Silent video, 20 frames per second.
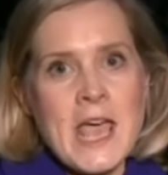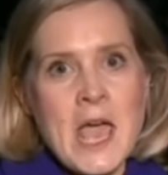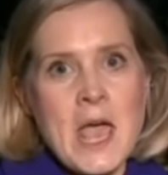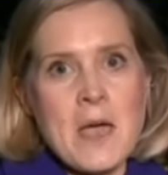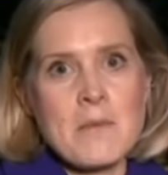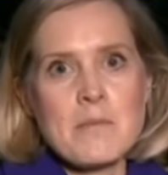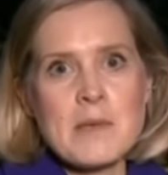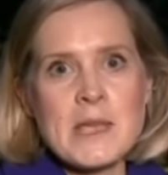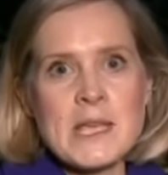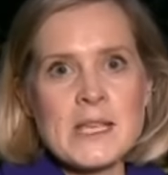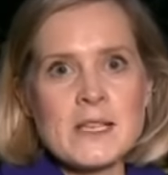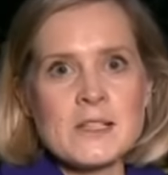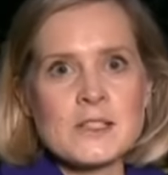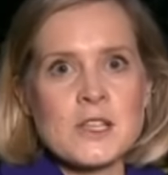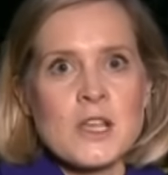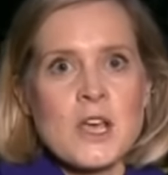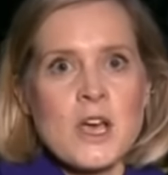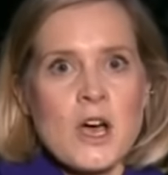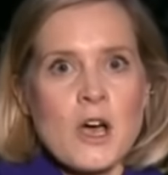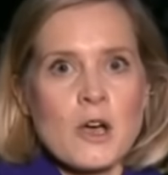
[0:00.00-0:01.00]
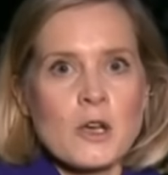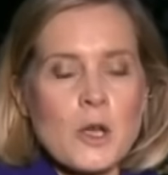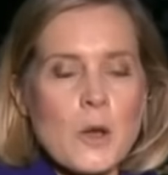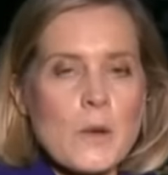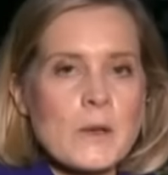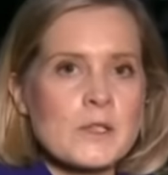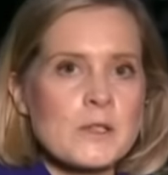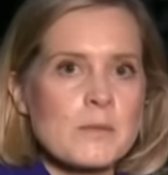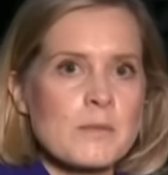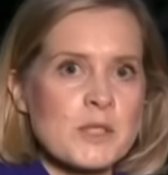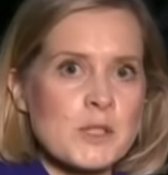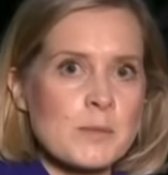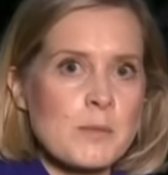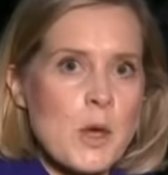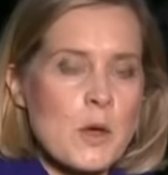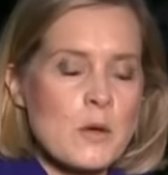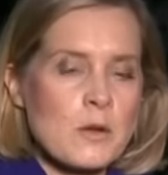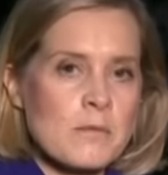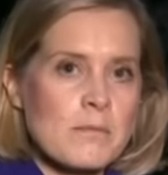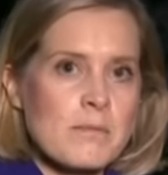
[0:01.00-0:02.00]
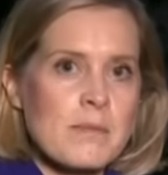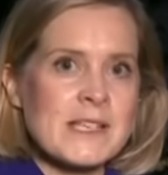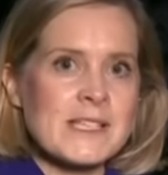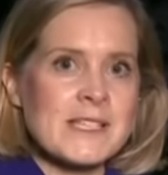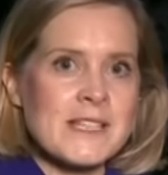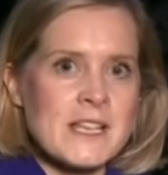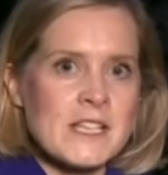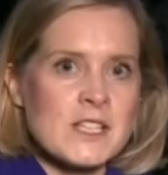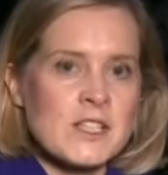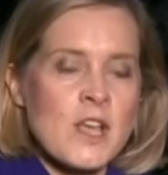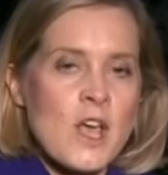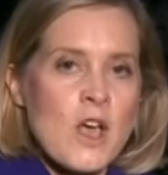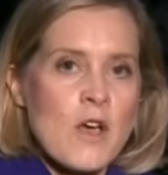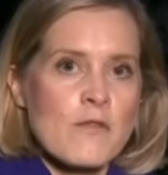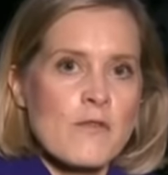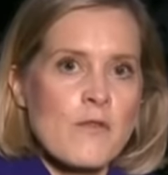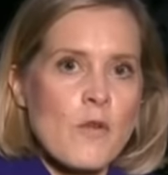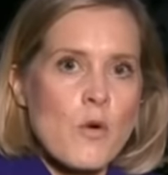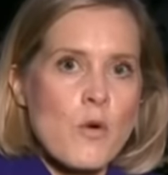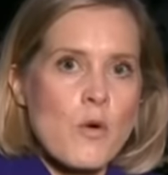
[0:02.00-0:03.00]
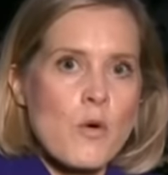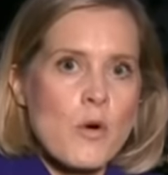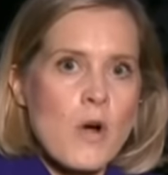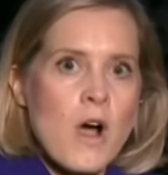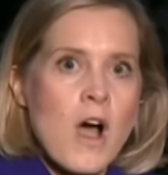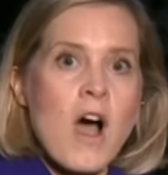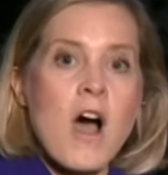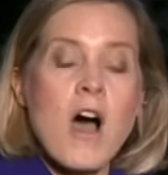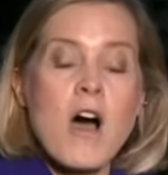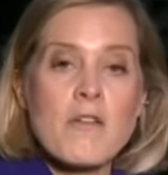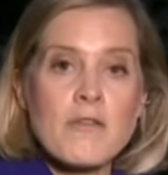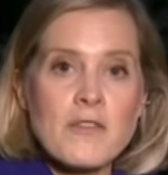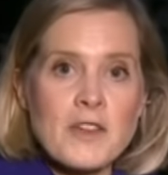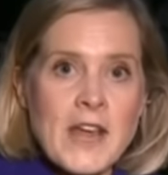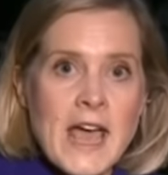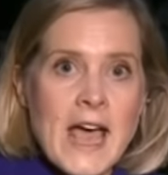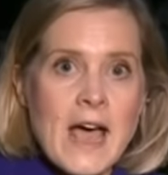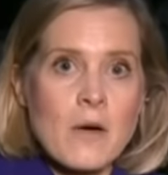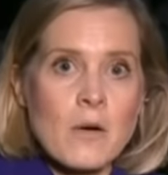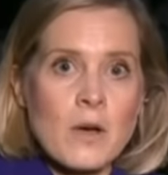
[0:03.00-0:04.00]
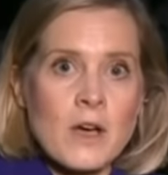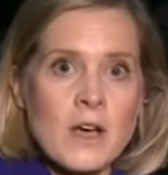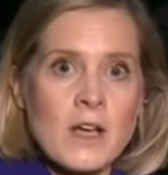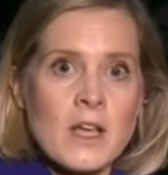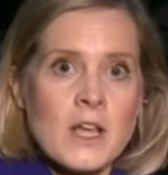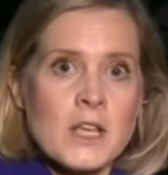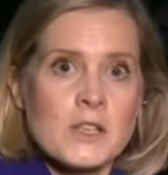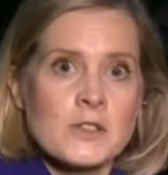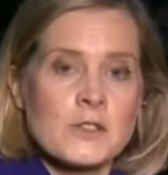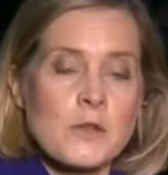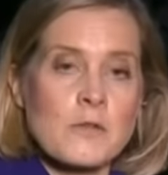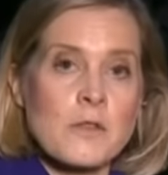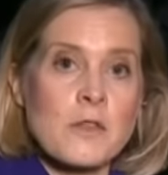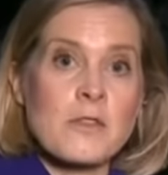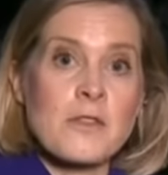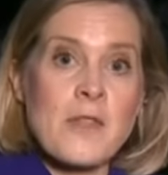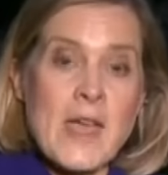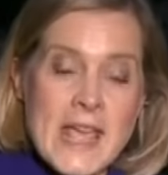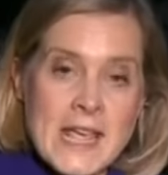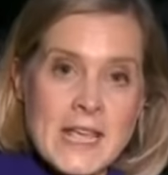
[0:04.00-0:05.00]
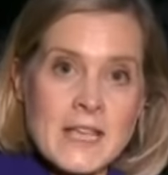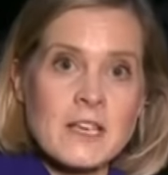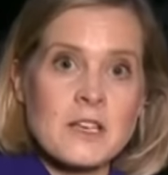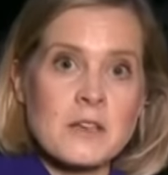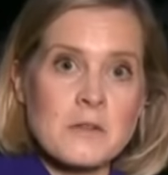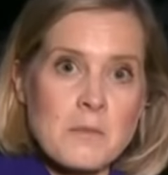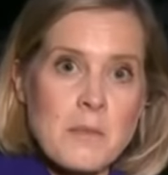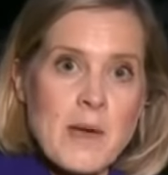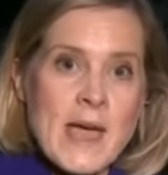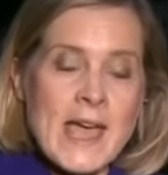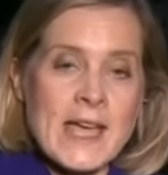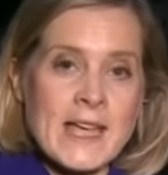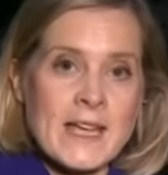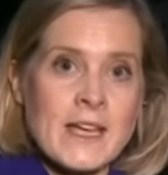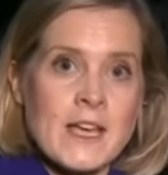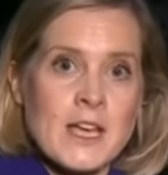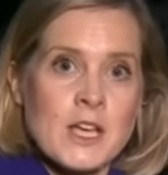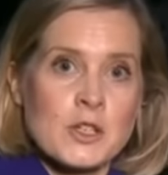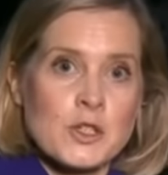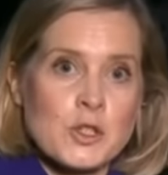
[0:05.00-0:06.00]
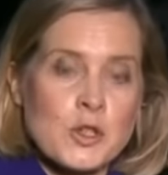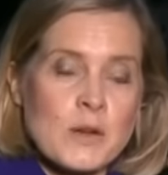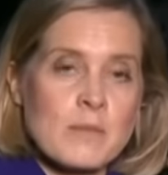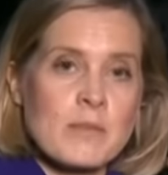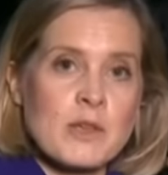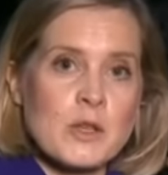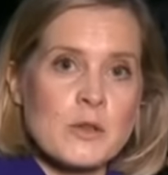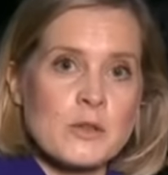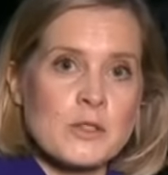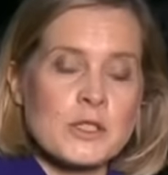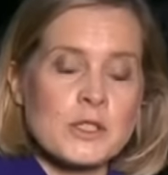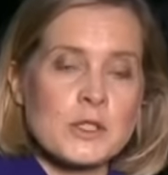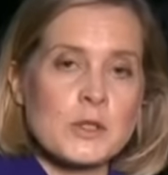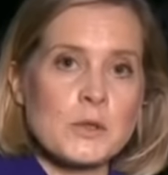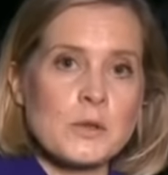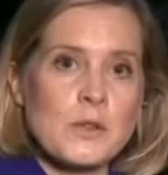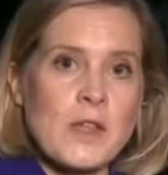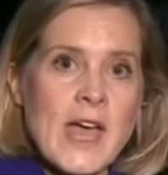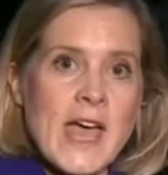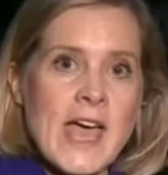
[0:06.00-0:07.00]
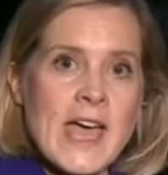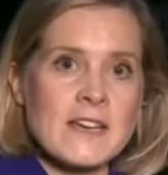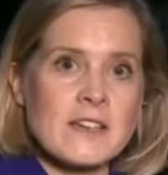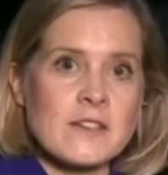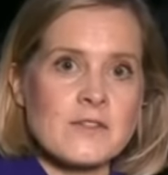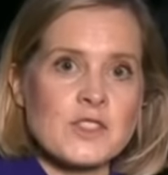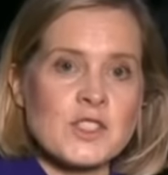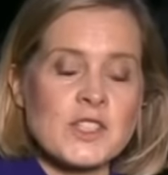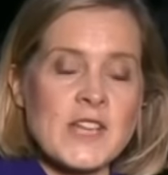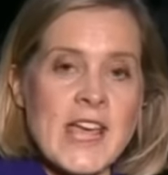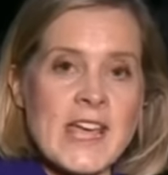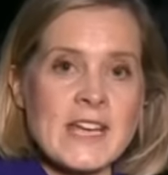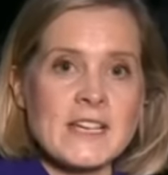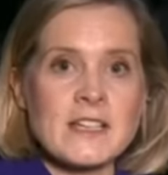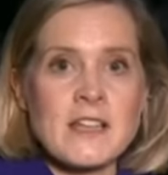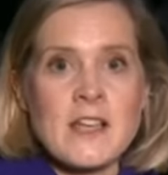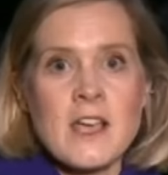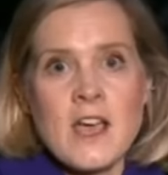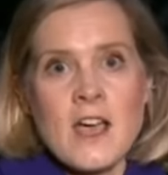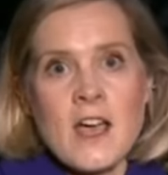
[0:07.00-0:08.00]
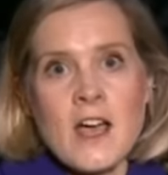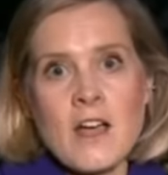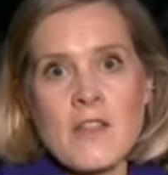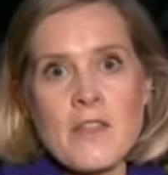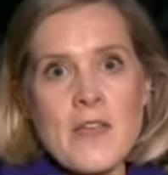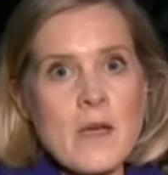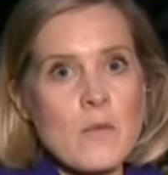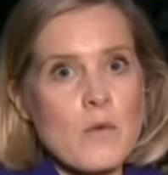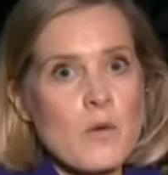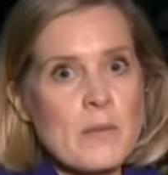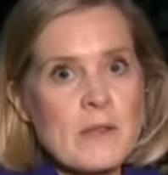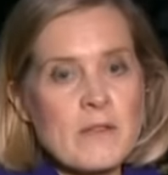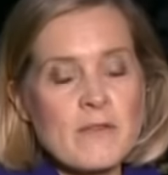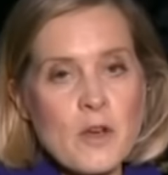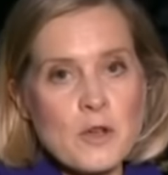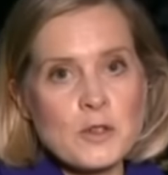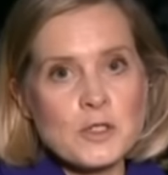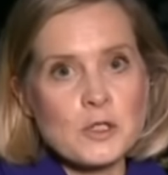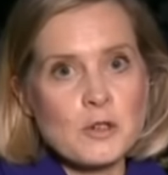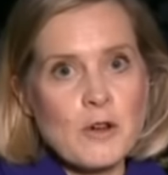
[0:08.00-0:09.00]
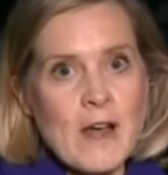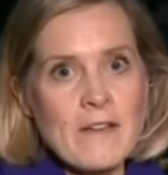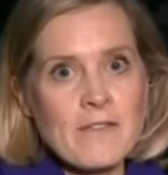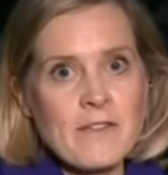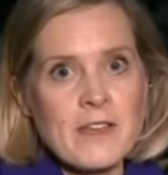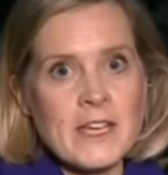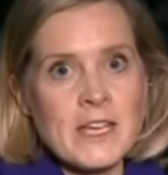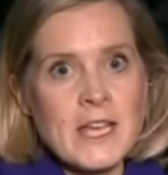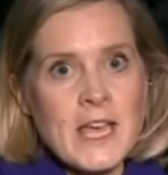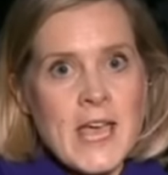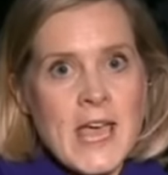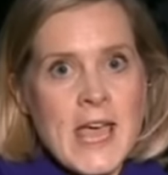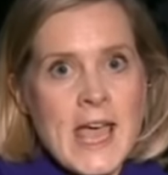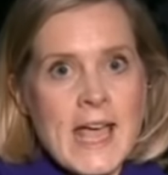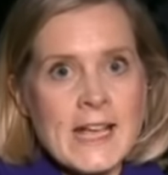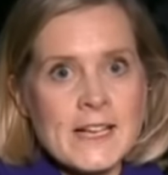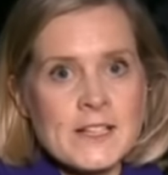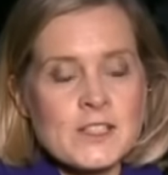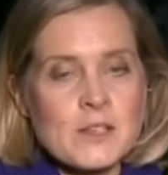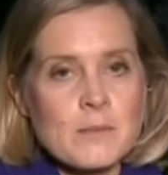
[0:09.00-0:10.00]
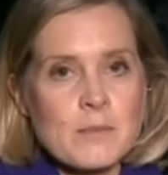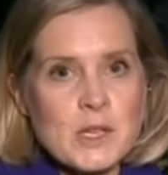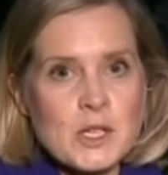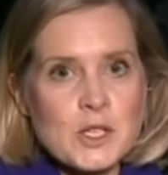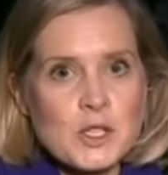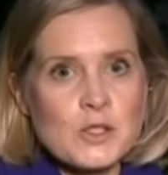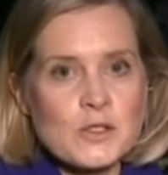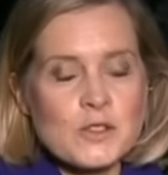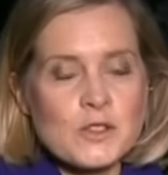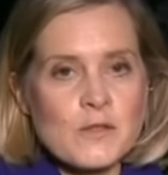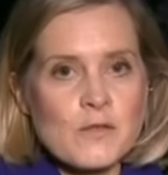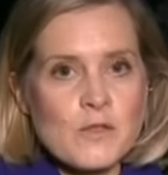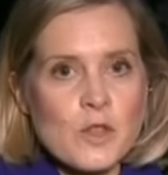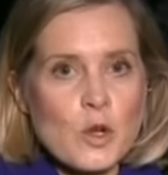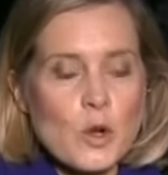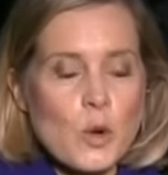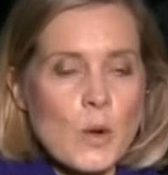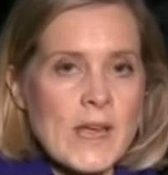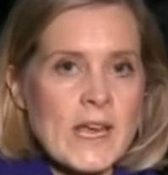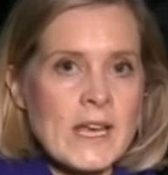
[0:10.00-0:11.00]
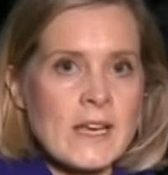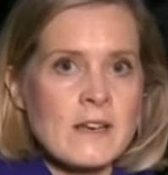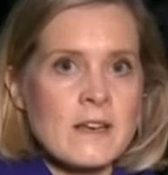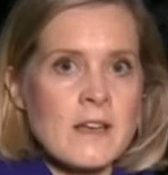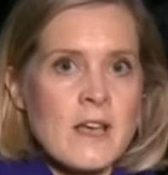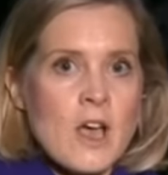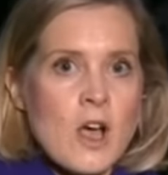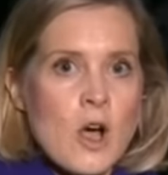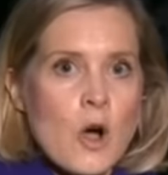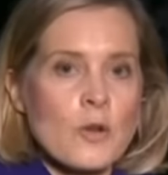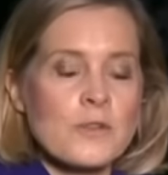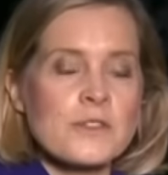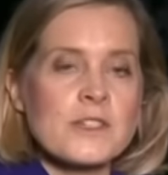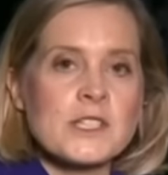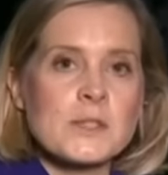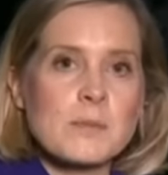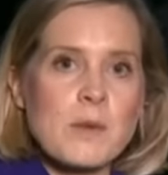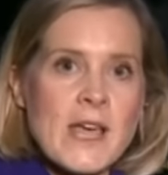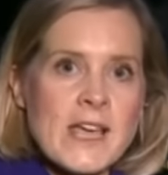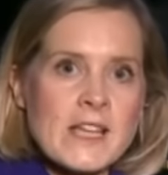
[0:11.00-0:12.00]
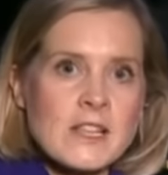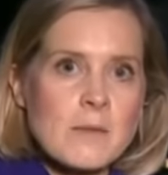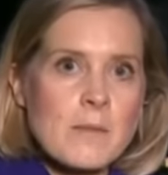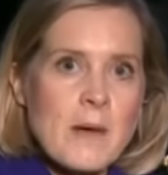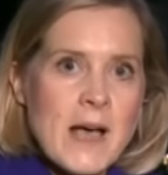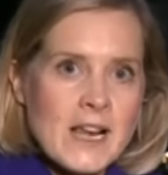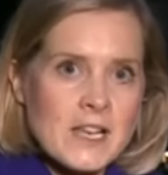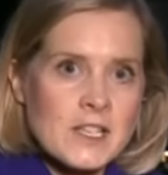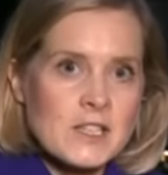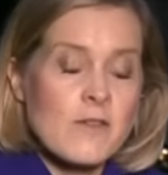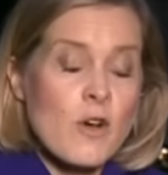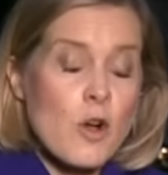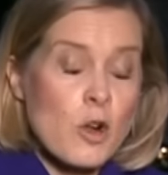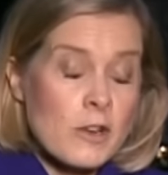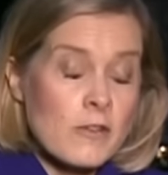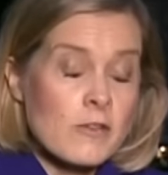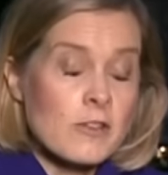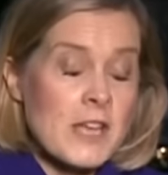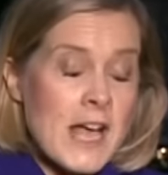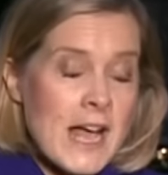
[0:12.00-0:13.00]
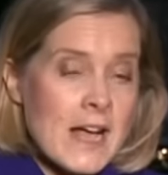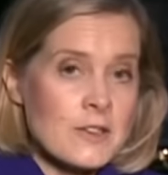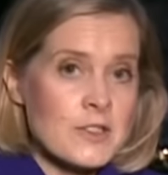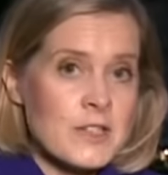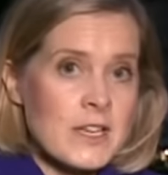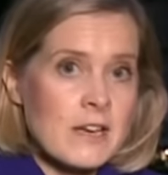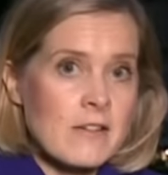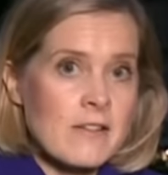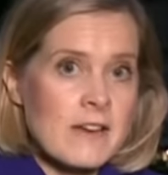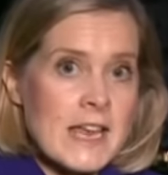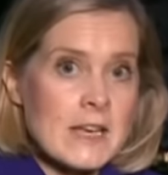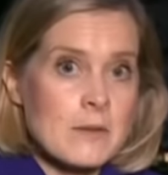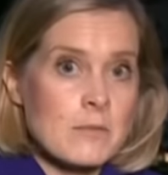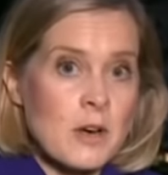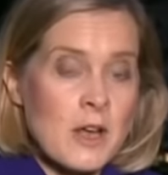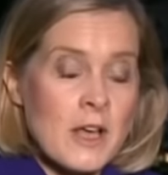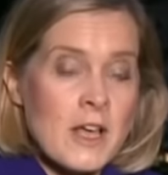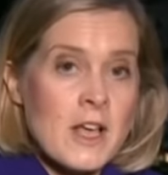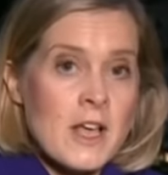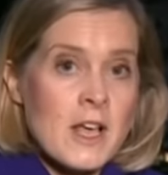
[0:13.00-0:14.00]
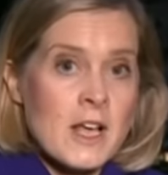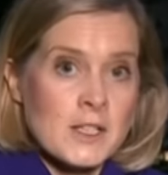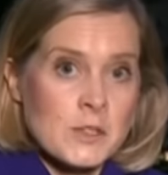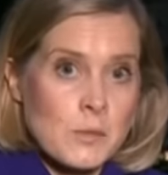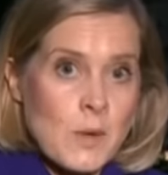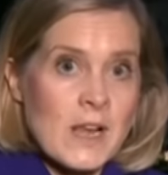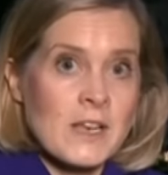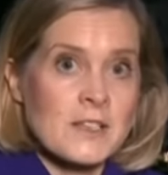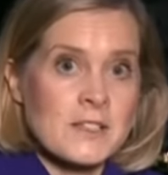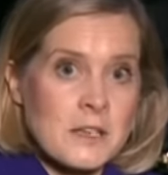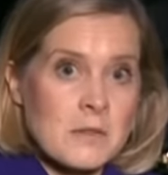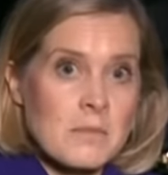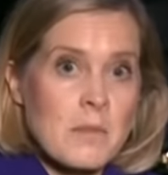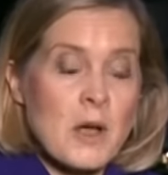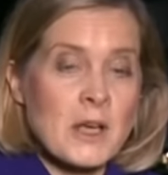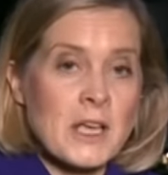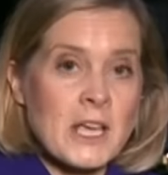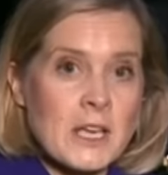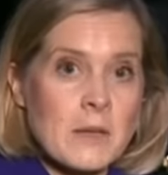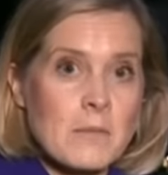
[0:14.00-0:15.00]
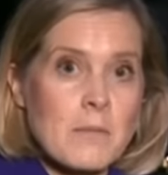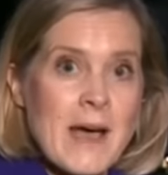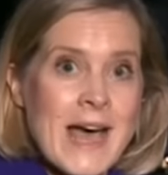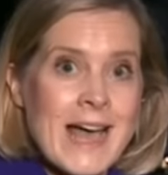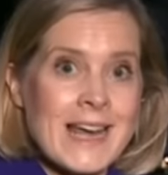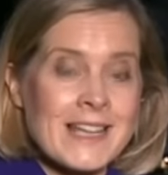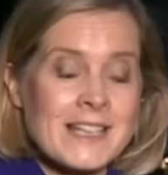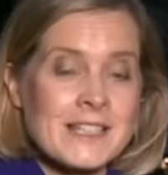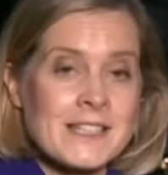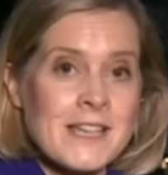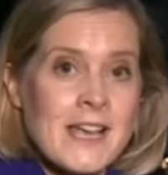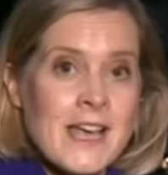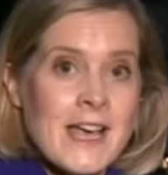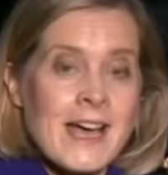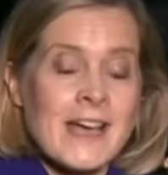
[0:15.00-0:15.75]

MPs are going to postpone business for half an hour so that they can pay tribute to the head of state. There will be photographic exhibitions of the Queen on display at the Palace of Holyrood House here in Edinburgh, as well as at Buckingham Palace.